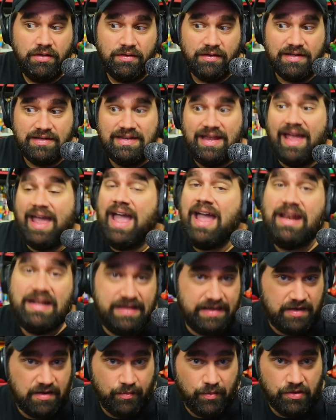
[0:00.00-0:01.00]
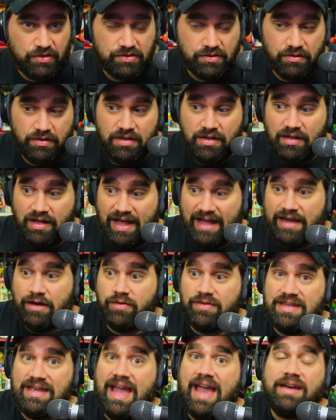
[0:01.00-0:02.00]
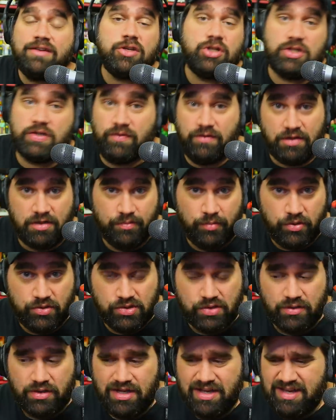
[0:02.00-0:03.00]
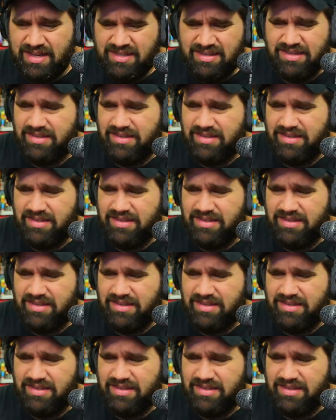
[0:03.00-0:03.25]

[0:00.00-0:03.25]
then to edit the commercial, hire the actors for the commercial.